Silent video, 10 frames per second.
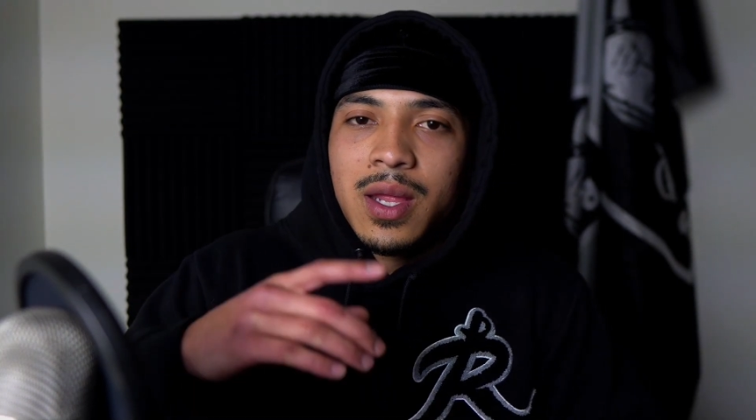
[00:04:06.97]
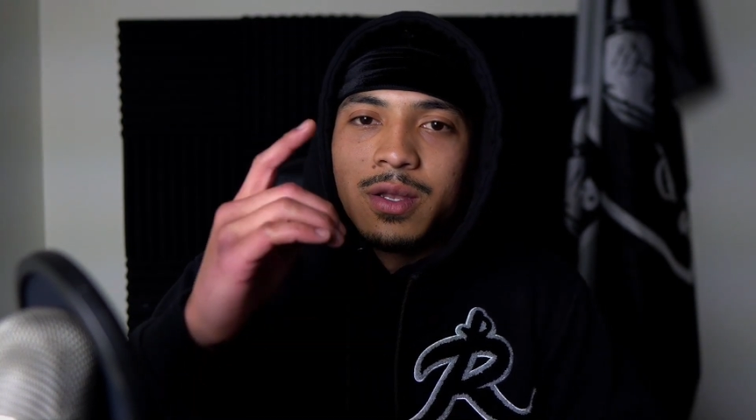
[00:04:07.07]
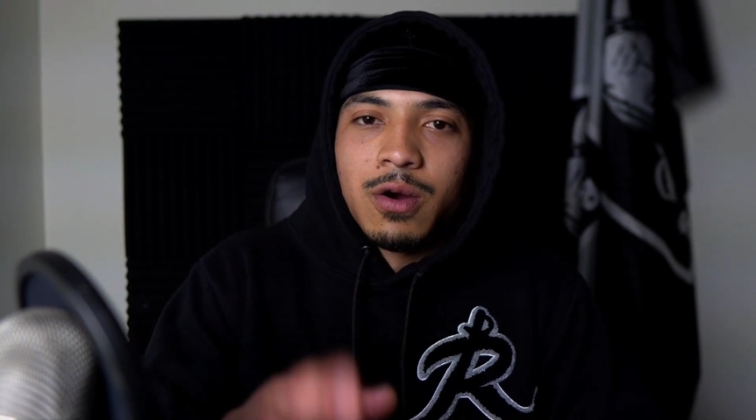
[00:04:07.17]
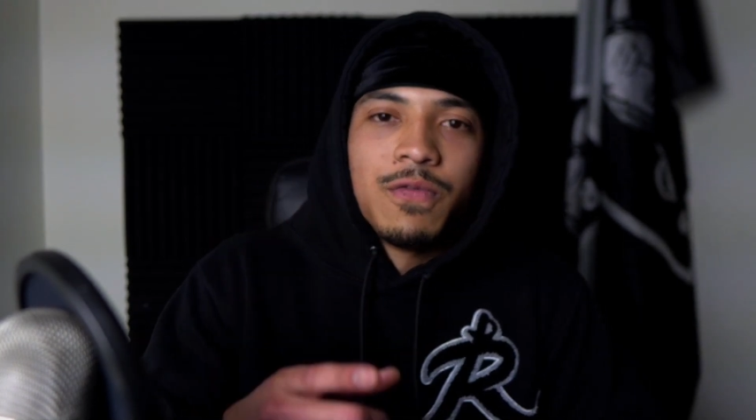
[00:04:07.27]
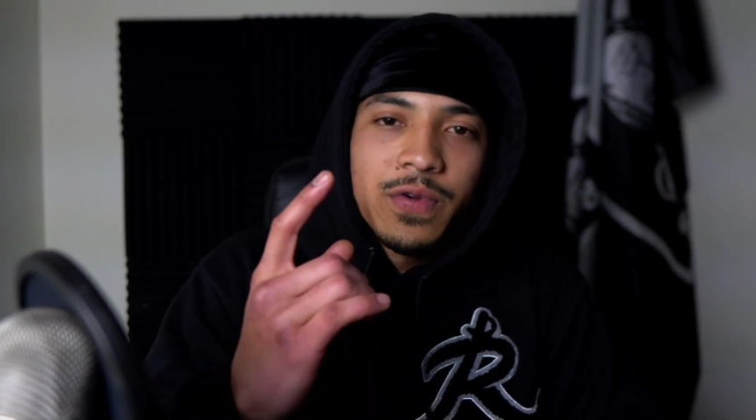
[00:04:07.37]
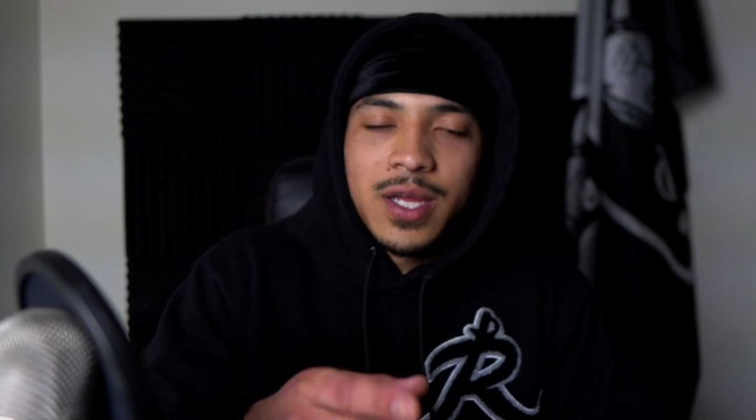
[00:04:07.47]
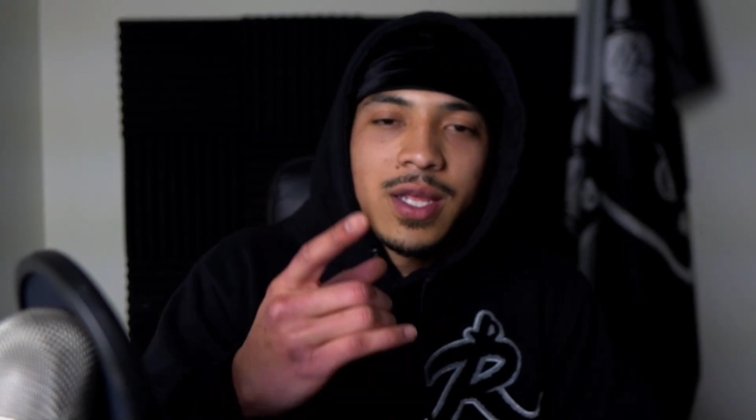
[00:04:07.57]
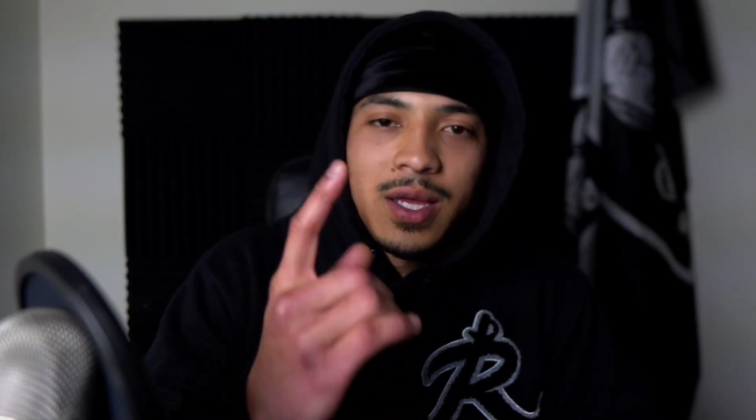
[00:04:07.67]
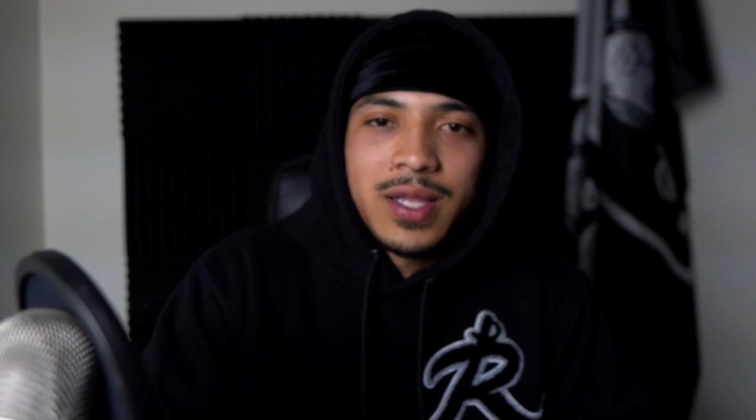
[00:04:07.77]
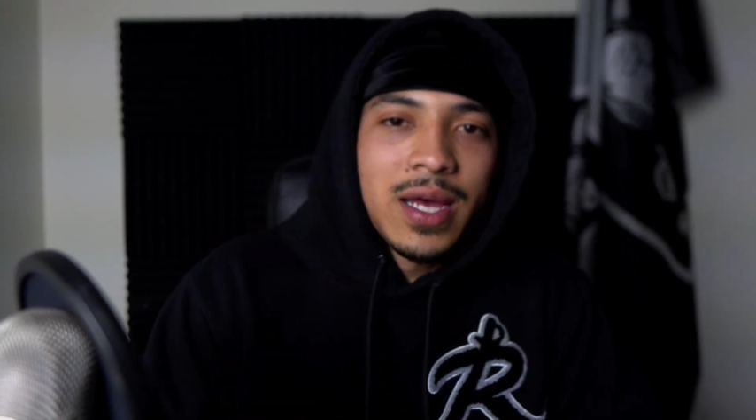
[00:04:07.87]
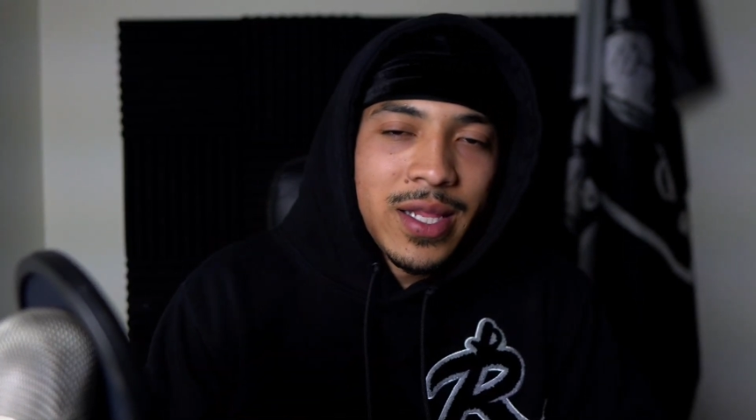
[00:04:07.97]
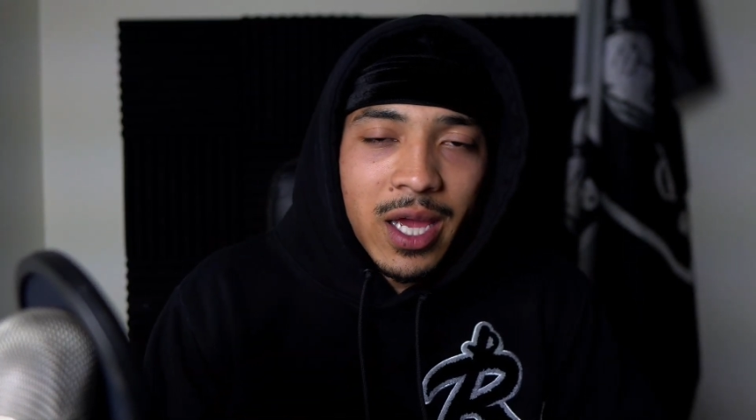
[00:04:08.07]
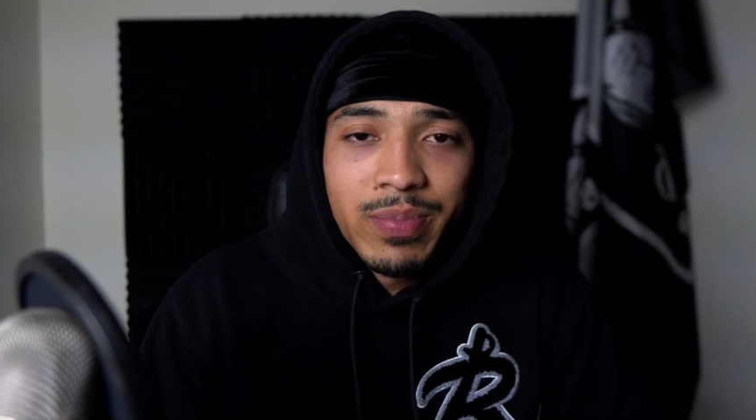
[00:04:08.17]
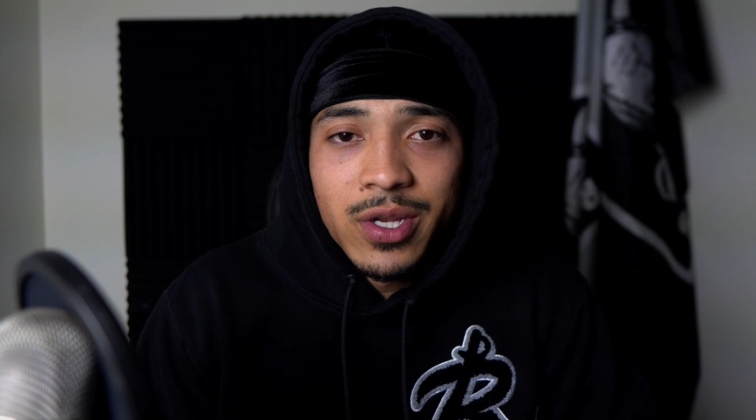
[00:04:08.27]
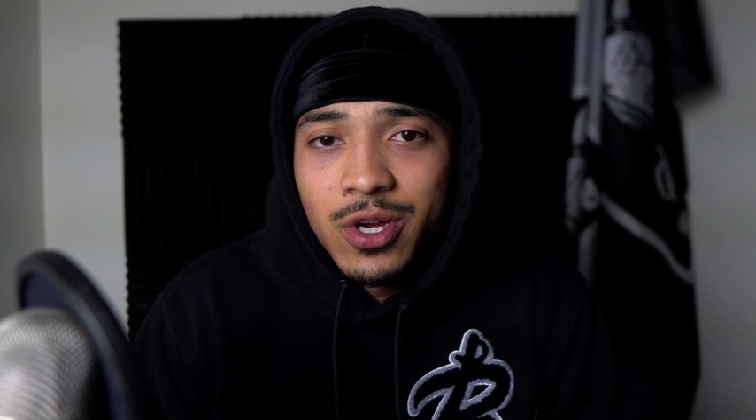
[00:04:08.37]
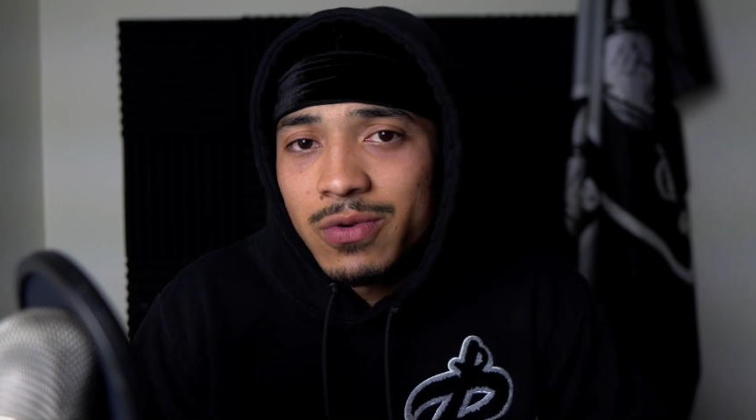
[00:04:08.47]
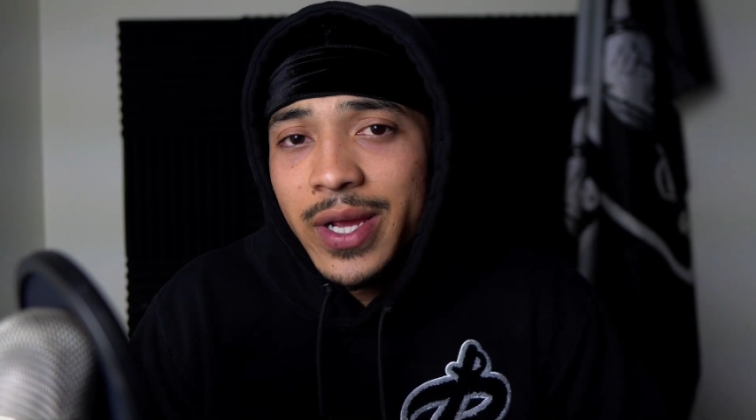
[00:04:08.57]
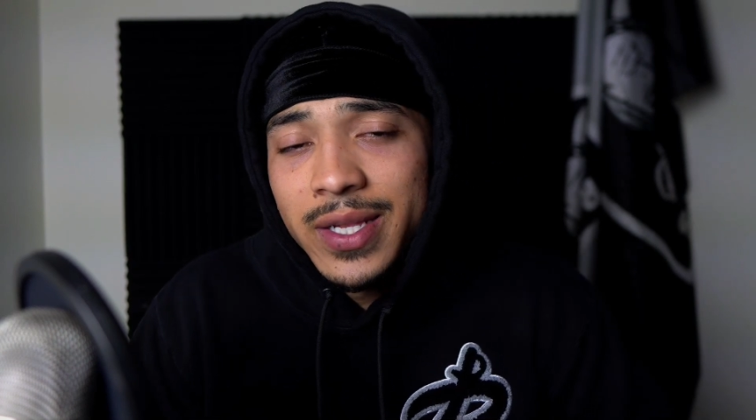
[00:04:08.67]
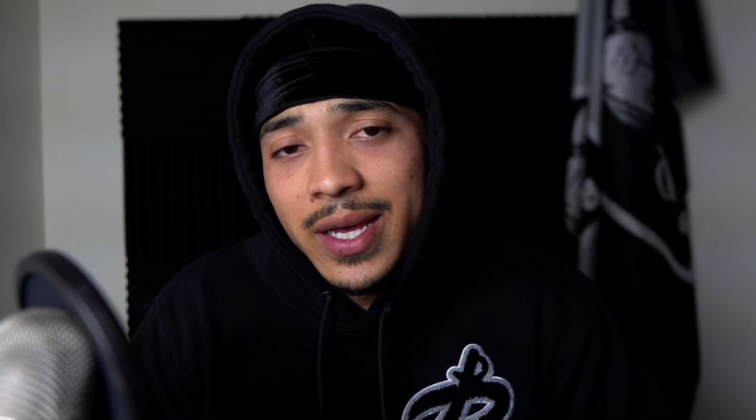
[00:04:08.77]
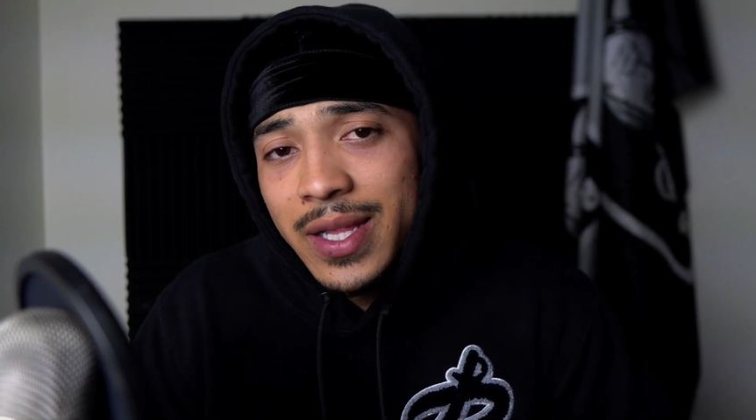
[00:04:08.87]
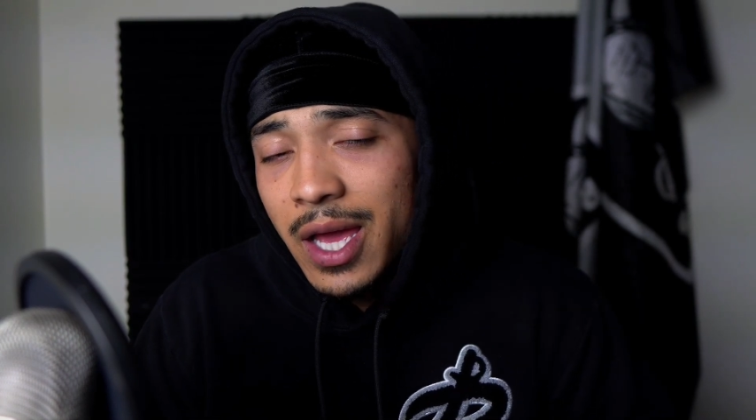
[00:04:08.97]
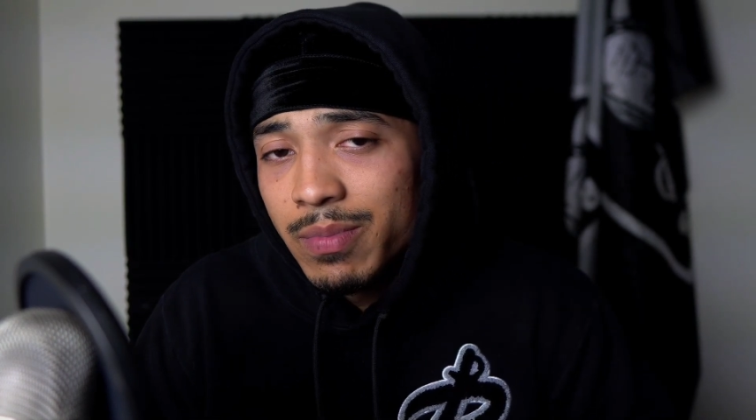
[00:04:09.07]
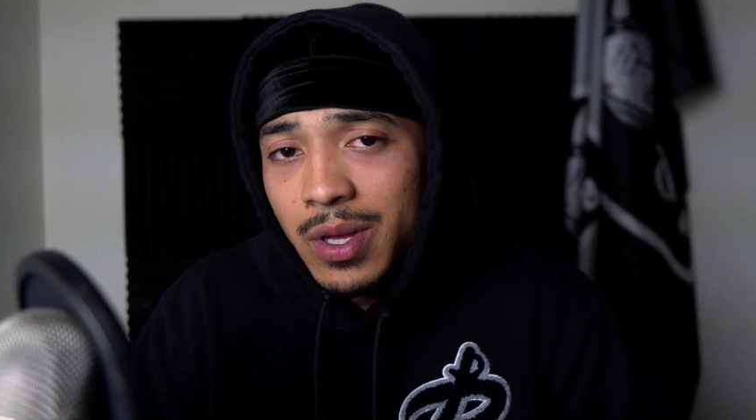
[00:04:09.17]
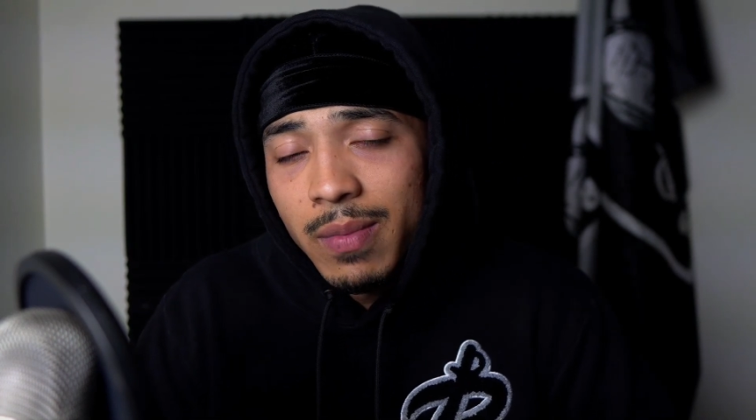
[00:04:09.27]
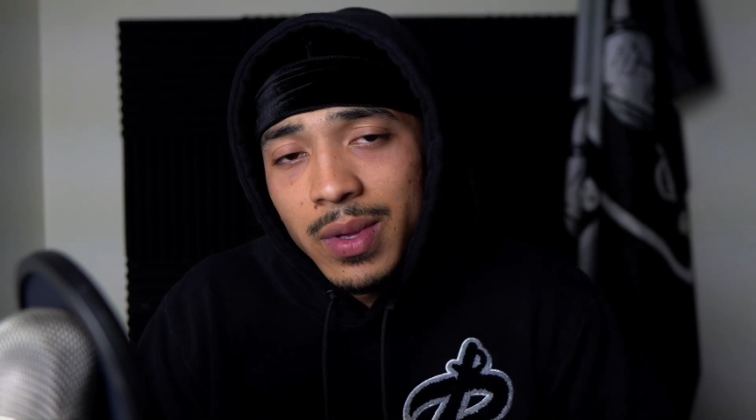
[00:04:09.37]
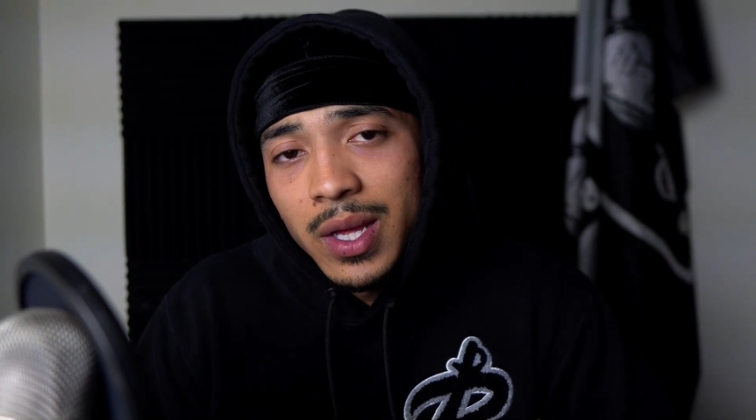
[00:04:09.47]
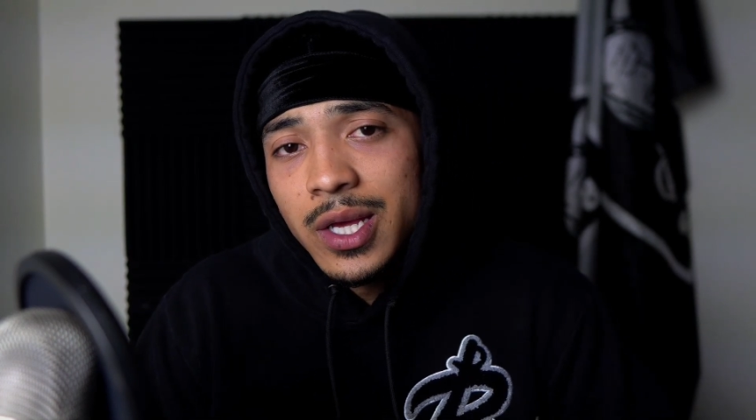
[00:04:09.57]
Don't forget to hit that like button. Go rate that like button, man.